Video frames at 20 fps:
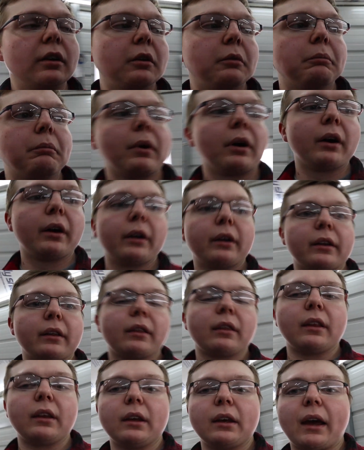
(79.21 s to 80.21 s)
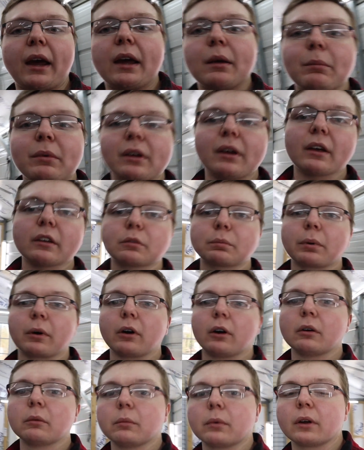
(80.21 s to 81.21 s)
But the ABS
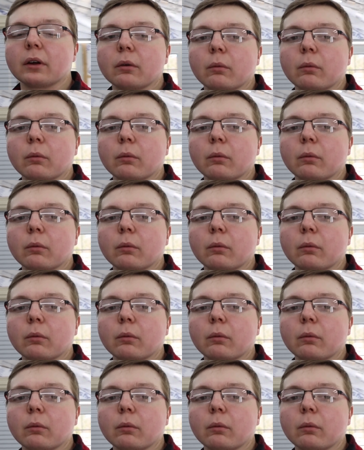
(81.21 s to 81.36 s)
pump,